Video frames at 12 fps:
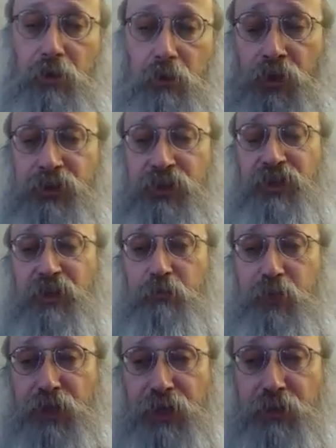was the
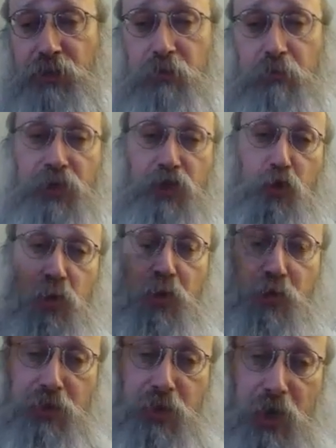split
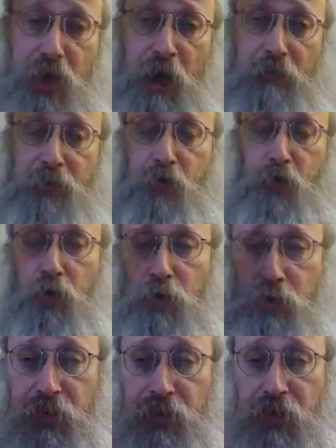between the upper
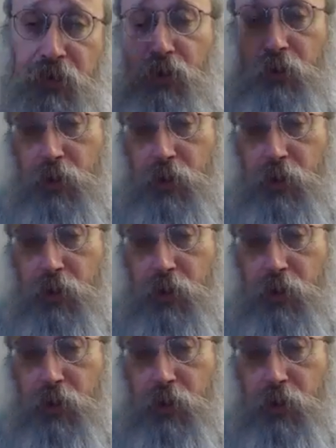worlds and the